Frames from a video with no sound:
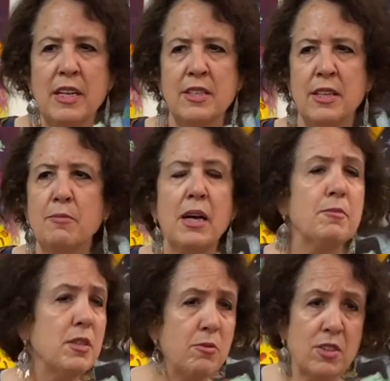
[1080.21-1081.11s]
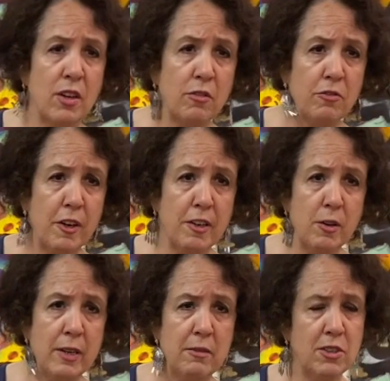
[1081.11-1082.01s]
Sometimes there was an old
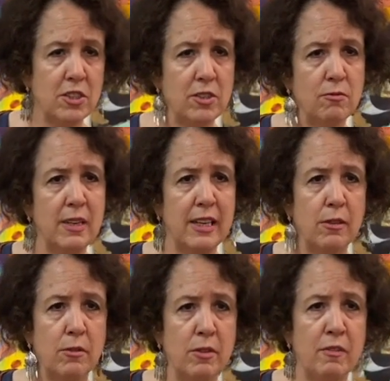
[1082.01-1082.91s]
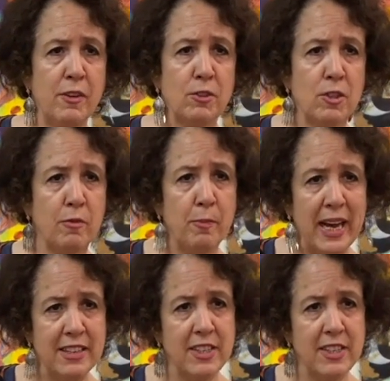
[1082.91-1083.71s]
photo in, which is really you feel sort of bad